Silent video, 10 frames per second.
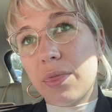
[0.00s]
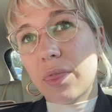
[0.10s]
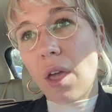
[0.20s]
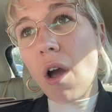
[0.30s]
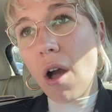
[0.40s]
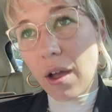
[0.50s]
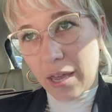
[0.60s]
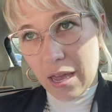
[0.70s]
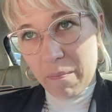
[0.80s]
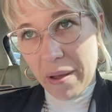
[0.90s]

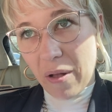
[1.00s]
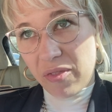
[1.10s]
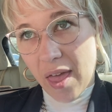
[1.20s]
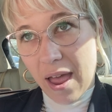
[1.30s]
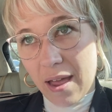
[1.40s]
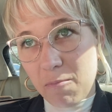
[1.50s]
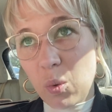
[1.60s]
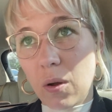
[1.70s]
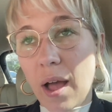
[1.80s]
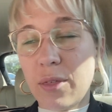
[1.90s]
talking about that.
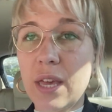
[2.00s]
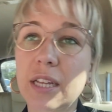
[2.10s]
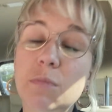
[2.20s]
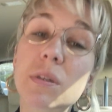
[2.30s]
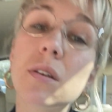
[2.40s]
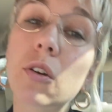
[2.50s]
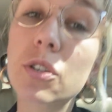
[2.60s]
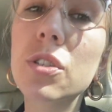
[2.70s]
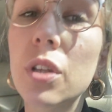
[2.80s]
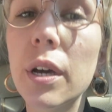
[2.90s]
Well, I think it's
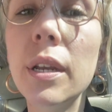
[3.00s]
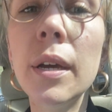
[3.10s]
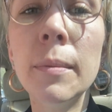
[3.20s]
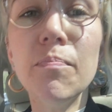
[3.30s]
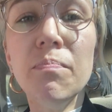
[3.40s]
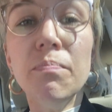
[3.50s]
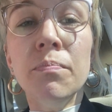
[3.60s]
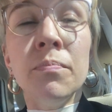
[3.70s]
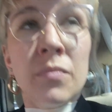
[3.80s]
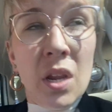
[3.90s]
misunderstood
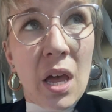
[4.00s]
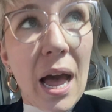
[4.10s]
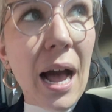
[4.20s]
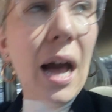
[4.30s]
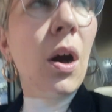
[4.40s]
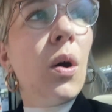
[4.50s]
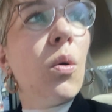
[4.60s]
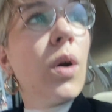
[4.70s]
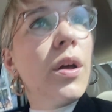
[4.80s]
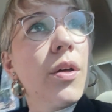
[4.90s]

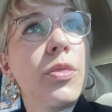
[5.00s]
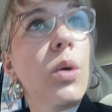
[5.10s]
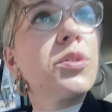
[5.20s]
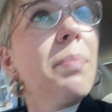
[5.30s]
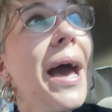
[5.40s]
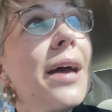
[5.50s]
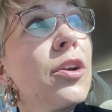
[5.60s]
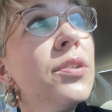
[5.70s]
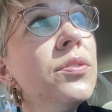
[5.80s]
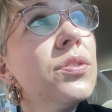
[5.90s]
how those
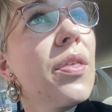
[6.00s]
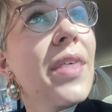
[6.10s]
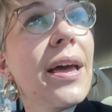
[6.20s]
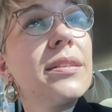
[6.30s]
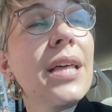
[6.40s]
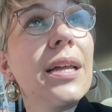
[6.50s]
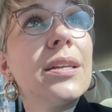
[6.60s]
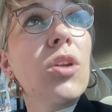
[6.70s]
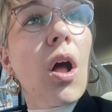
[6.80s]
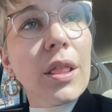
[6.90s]
patterns, that, that
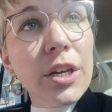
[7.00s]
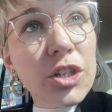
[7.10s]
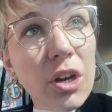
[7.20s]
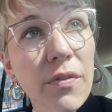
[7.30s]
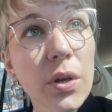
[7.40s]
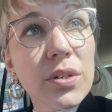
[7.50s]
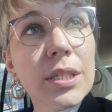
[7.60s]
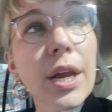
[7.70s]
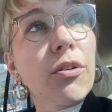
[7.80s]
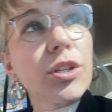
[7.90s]
knowledge of those
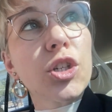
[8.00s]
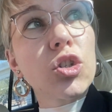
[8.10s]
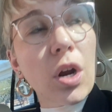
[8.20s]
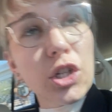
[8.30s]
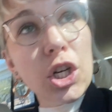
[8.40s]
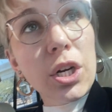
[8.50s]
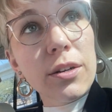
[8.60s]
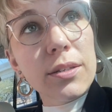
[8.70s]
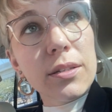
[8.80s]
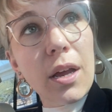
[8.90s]
sacred
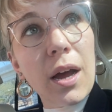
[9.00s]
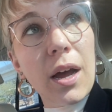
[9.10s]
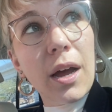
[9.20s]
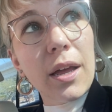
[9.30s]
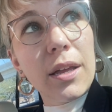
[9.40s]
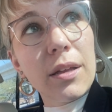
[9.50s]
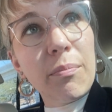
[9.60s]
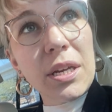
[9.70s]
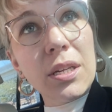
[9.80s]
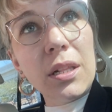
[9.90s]
structures, uh,
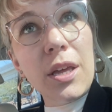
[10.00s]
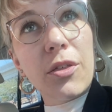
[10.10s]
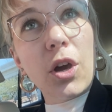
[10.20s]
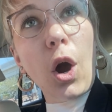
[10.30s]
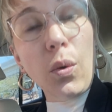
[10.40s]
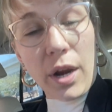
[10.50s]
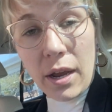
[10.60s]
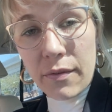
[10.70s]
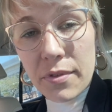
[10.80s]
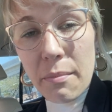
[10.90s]
basically the
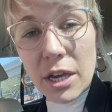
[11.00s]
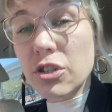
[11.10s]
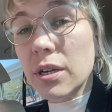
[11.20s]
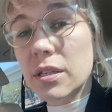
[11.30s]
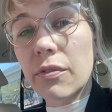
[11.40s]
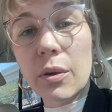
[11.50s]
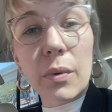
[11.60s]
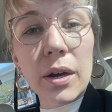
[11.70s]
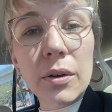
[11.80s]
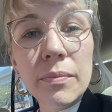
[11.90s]
coding of the matrix, if you
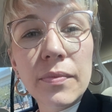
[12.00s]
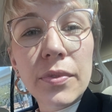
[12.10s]
will,